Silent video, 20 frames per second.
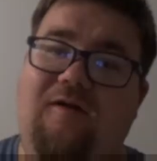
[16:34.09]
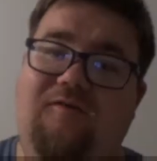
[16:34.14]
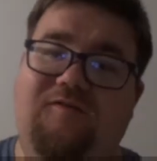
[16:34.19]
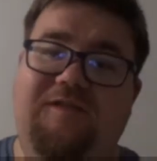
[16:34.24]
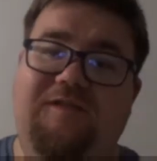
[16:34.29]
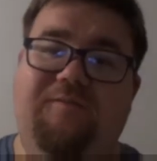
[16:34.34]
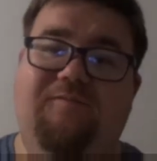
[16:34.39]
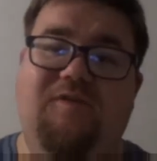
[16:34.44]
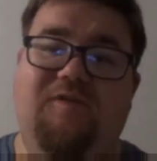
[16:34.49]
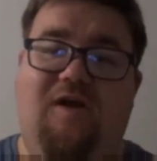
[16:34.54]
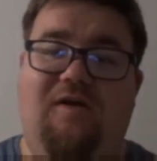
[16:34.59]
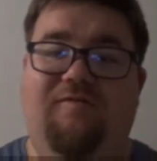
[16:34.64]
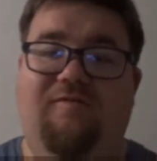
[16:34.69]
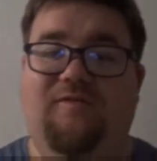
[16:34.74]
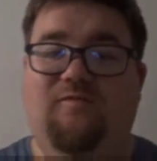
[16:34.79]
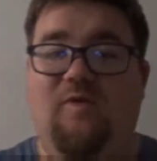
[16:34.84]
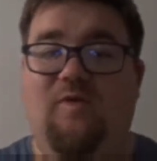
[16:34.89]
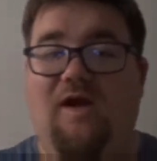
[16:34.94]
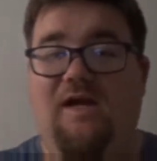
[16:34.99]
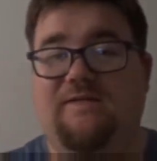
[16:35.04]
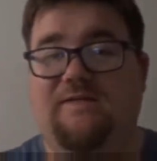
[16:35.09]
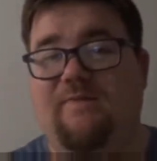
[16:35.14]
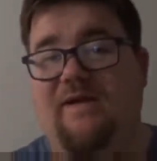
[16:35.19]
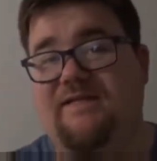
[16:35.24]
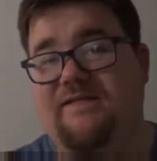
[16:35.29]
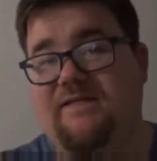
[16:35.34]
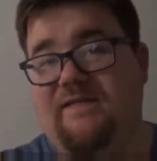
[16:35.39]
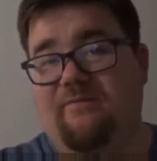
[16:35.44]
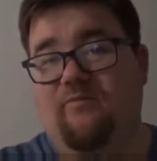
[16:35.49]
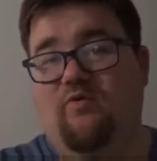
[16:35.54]
deep divers works
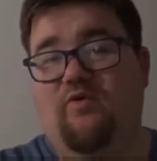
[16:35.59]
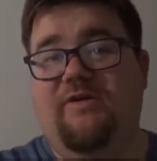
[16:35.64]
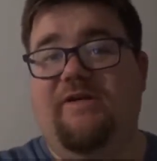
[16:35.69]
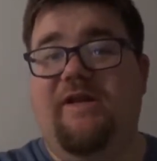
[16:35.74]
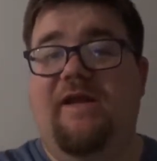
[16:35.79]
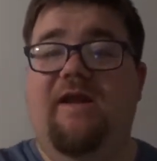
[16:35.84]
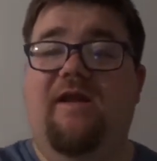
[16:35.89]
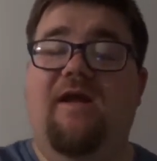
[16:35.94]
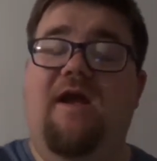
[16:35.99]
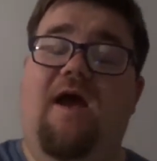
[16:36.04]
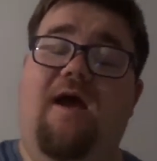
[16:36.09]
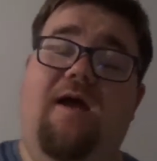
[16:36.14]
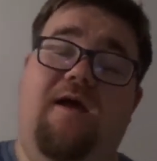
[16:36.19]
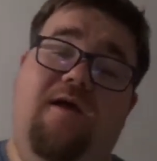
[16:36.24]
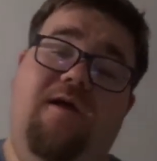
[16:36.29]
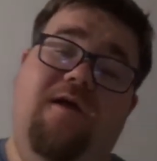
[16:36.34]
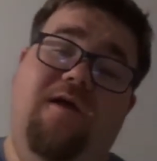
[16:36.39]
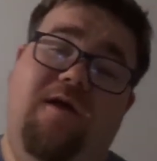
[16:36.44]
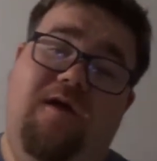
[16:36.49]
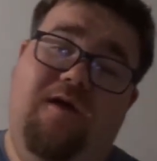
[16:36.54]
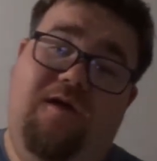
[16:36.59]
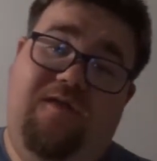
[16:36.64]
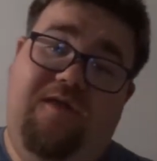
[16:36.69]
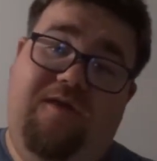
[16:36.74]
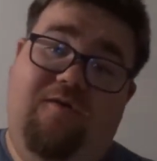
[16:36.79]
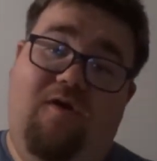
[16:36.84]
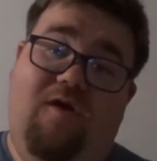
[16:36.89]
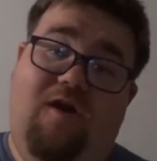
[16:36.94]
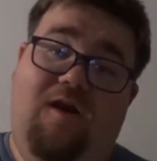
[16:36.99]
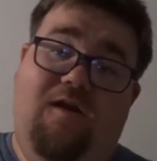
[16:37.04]
basically, the more you
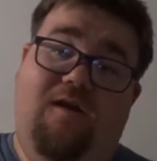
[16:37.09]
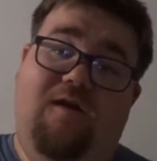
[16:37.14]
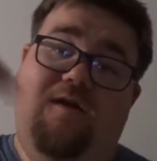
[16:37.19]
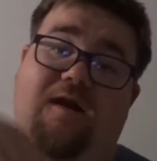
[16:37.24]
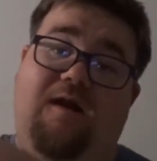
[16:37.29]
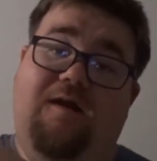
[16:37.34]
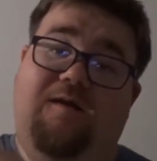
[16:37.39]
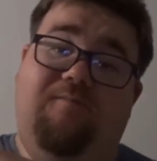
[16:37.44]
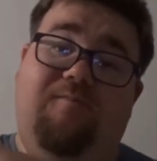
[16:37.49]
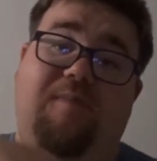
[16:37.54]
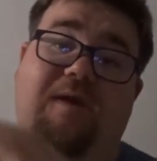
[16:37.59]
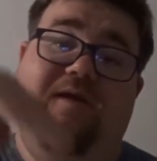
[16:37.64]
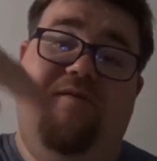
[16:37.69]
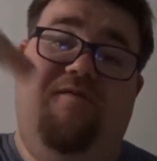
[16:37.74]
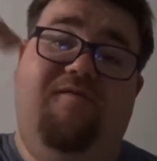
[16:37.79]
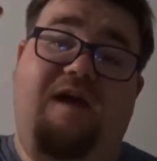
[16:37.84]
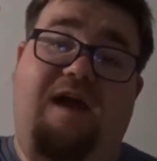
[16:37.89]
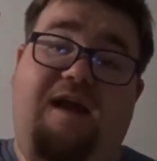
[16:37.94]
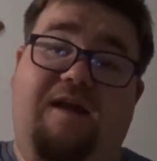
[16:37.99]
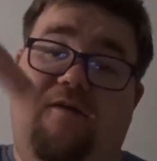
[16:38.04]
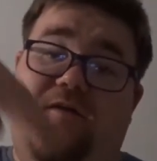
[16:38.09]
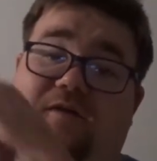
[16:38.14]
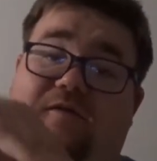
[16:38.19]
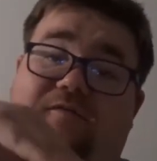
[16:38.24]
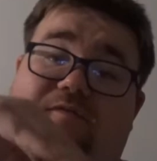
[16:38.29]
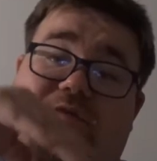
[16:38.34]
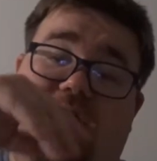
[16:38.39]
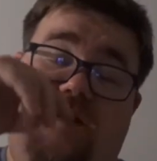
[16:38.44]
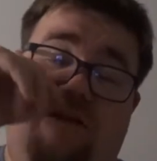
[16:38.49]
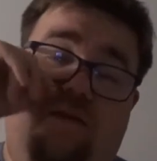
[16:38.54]
they've got a bigger vein on the
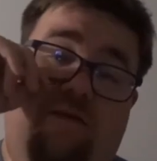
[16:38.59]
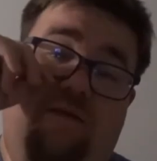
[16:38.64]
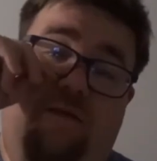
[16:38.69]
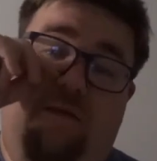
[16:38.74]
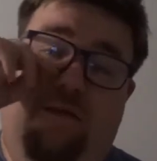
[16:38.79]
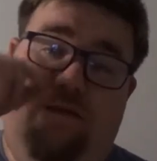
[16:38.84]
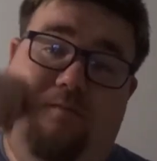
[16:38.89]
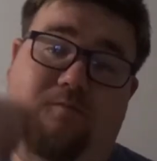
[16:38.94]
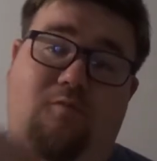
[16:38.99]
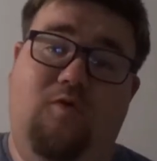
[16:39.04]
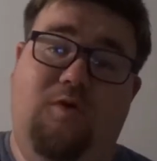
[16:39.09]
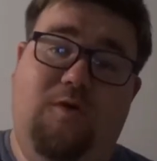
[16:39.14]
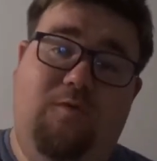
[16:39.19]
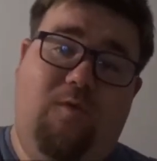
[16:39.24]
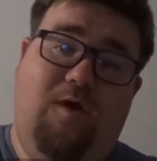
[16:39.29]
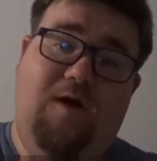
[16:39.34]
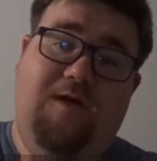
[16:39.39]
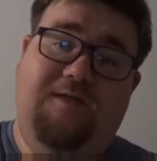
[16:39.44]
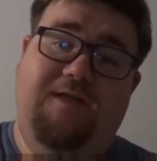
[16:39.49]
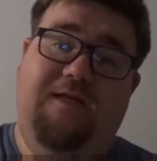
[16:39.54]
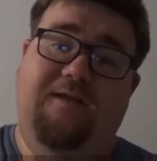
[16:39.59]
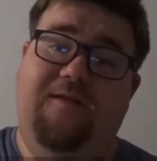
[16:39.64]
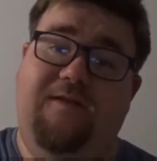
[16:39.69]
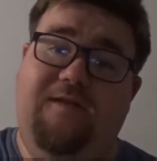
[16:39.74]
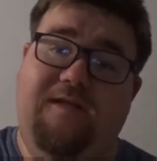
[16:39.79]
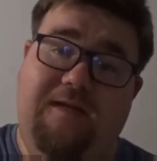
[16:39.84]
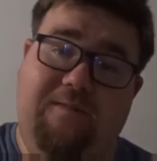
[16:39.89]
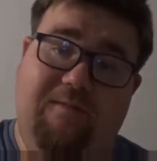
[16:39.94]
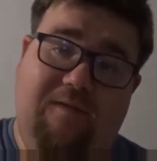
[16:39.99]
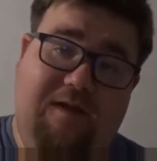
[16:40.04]
front. The more you wind in, the
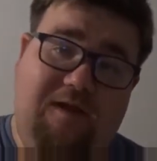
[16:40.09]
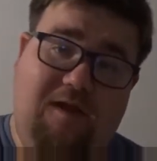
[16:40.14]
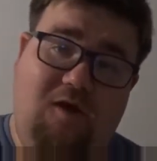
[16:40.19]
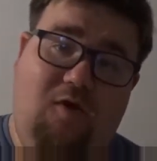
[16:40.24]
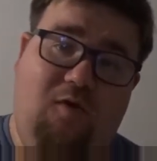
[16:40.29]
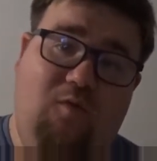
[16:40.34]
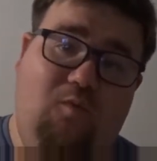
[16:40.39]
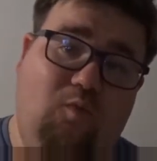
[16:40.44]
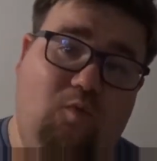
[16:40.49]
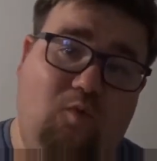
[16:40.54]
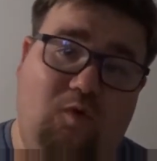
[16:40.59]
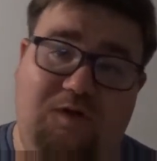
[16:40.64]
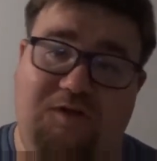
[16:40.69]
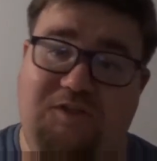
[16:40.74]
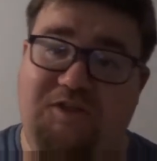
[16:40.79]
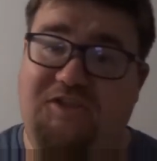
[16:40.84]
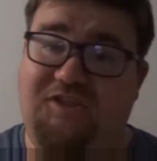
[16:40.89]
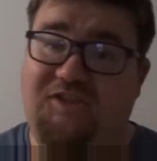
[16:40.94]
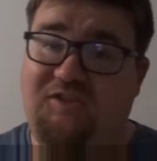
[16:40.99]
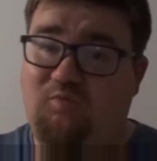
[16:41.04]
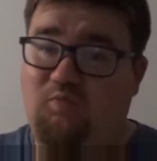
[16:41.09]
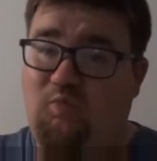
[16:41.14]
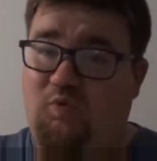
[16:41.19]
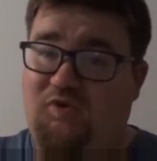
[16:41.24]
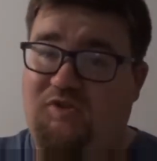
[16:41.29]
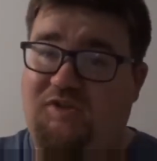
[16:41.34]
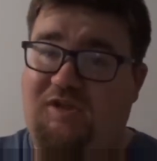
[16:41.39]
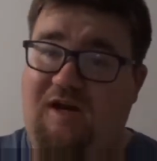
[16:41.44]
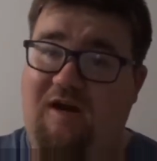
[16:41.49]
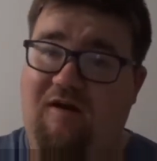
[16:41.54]
deeper they go in the water. Just
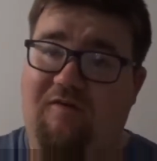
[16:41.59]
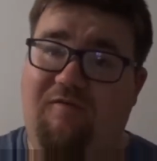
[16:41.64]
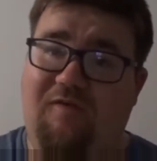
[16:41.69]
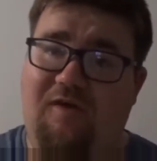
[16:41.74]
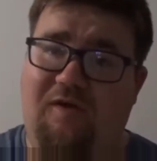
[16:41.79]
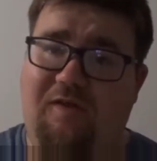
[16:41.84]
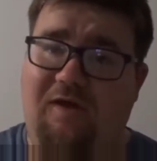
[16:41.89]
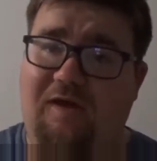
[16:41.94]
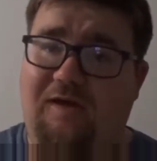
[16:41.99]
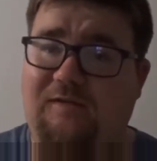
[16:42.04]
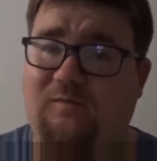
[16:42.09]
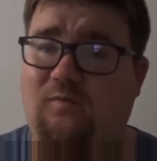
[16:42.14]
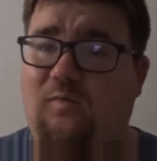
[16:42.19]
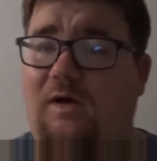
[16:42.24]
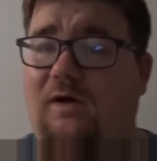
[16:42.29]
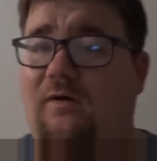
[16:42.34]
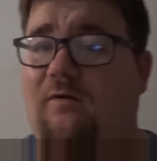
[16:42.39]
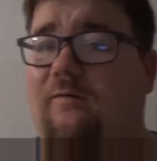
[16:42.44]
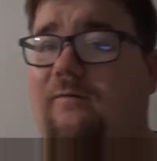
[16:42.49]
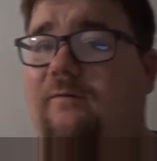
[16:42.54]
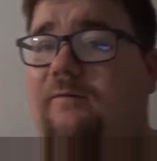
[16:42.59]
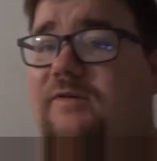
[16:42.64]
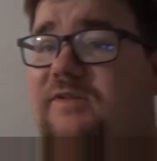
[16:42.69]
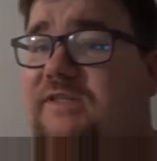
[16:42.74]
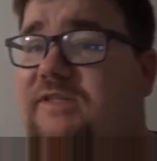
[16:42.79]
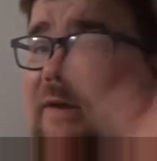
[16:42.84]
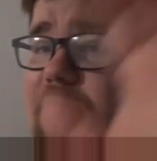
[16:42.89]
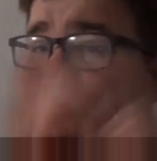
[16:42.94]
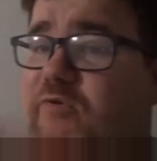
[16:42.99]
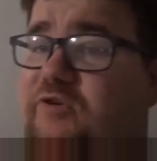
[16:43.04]
want to clarify that as well.
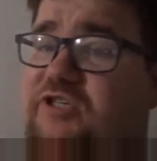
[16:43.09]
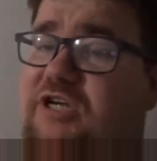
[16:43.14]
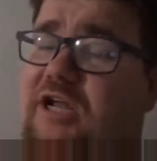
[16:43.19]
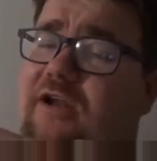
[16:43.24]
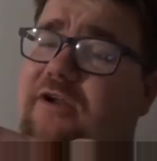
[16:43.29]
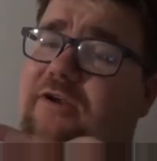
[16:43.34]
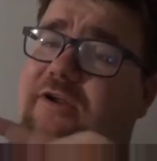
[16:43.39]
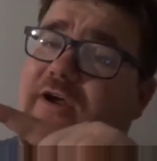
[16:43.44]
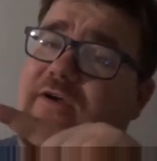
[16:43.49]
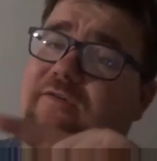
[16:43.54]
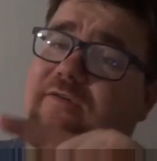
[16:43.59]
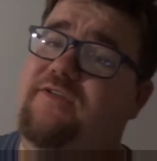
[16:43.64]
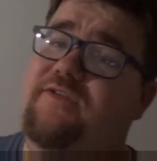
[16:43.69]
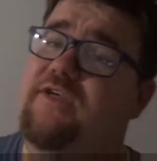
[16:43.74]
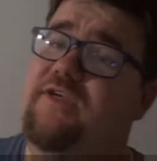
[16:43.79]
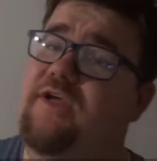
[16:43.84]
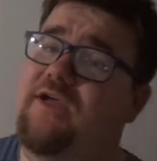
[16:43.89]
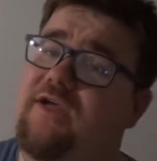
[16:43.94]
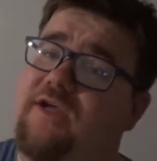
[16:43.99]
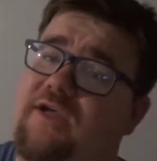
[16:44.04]
Same with shallow divers.